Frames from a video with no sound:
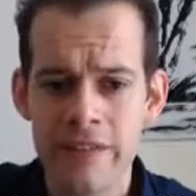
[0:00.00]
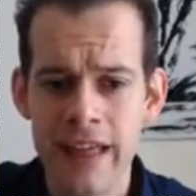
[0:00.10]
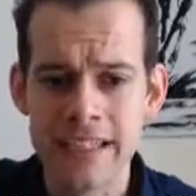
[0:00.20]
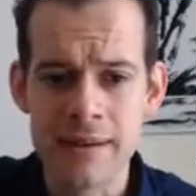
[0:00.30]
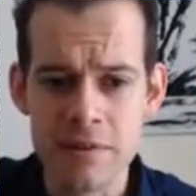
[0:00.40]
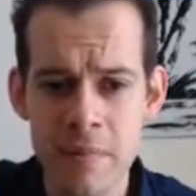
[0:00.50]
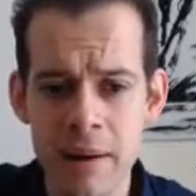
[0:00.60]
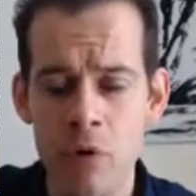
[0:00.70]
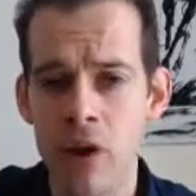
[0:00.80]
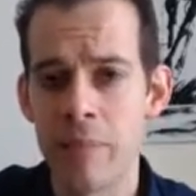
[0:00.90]
that seems
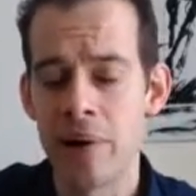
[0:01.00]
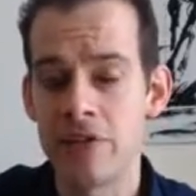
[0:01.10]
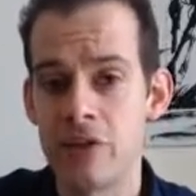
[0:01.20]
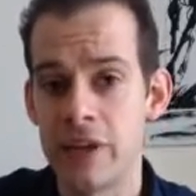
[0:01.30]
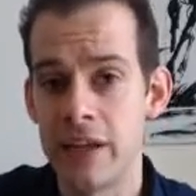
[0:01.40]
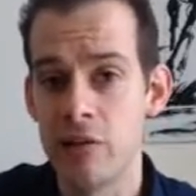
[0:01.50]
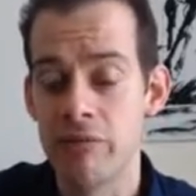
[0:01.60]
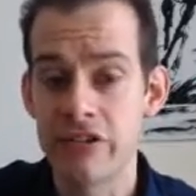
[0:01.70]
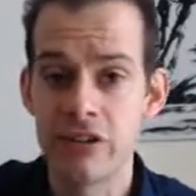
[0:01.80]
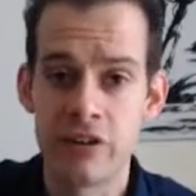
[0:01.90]
minimal compared to the
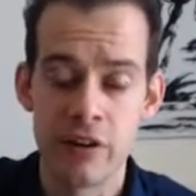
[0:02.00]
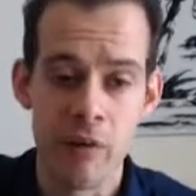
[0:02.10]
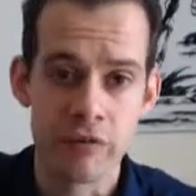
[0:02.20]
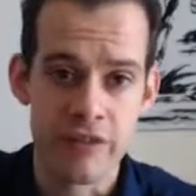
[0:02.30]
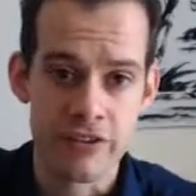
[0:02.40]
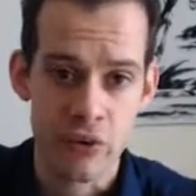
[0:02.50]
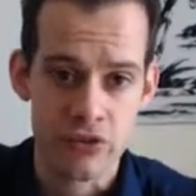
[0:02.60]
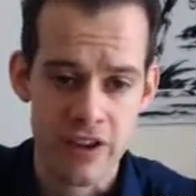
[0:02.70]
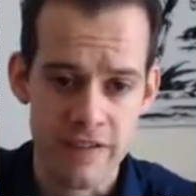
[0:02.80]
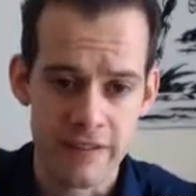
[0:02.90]
risk to your own physical
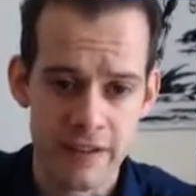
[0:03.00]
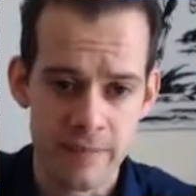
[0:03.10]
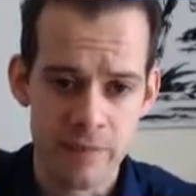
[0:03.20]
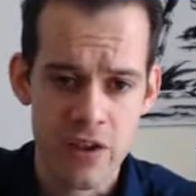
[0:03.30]
safety.